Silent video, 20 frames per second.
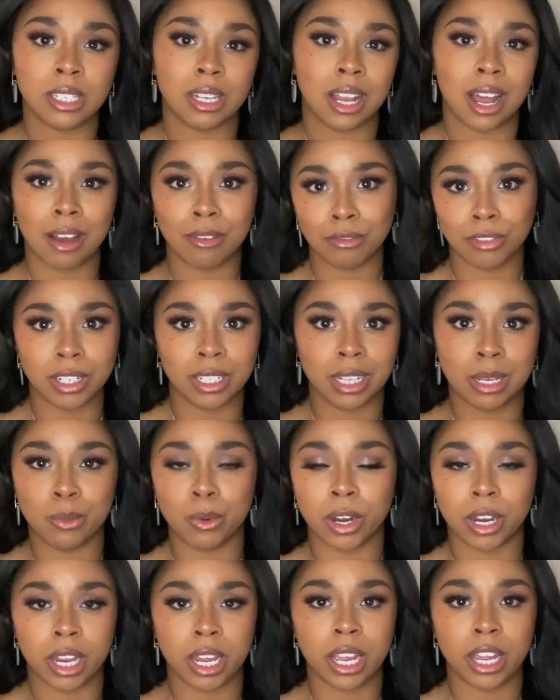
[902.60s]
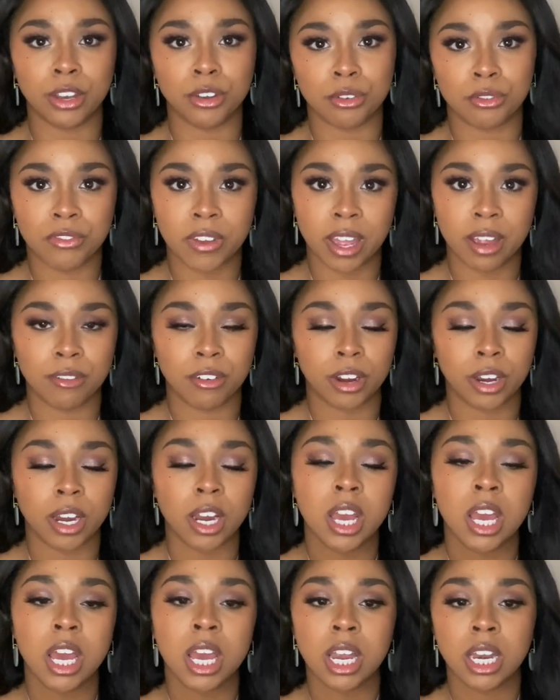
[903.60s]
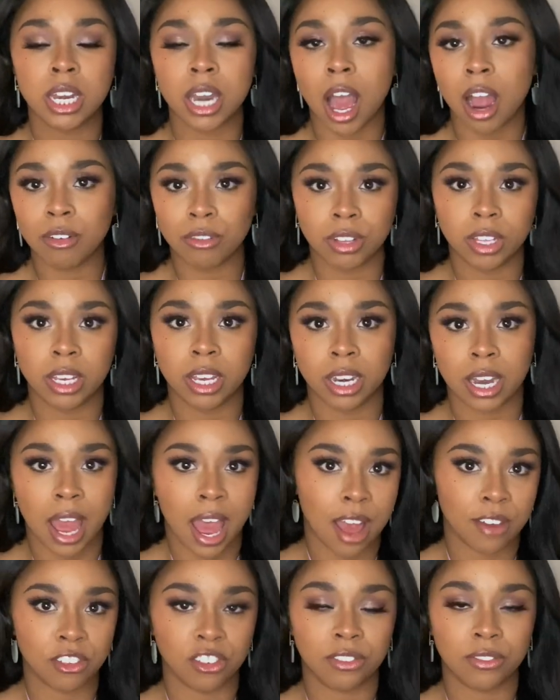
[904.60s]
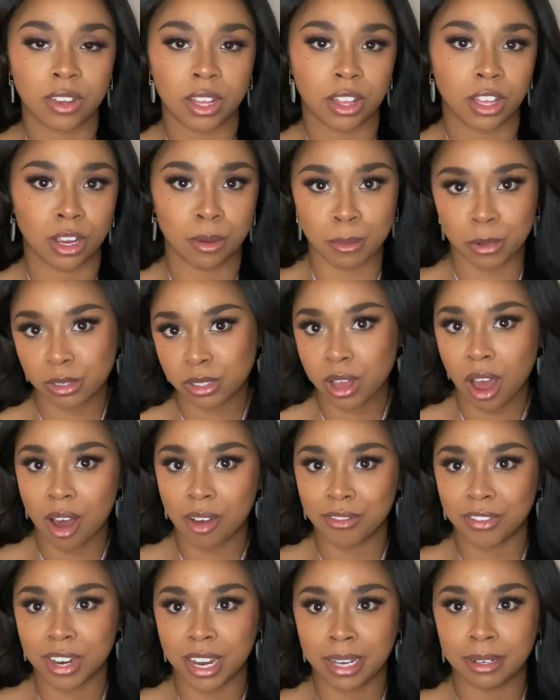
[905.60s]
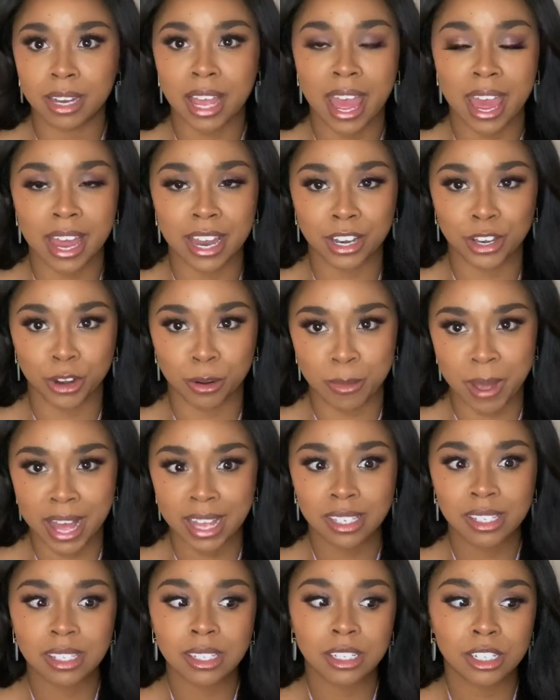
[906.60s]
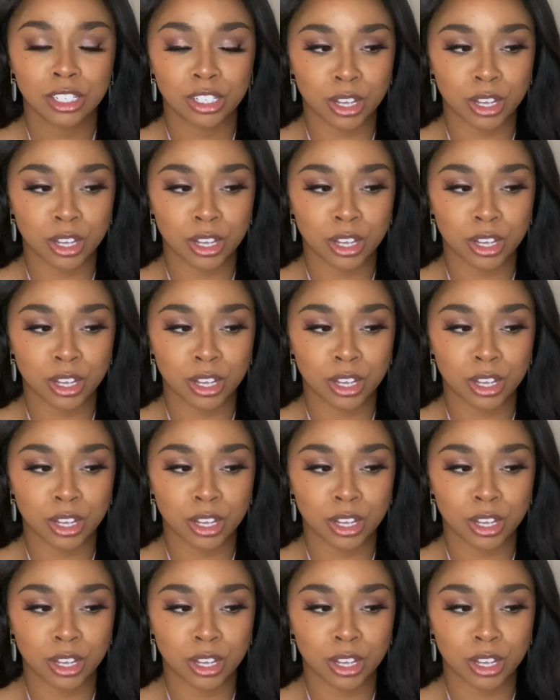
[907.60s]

and not really working in your favor, not really going to have you feeling your most confident and your best.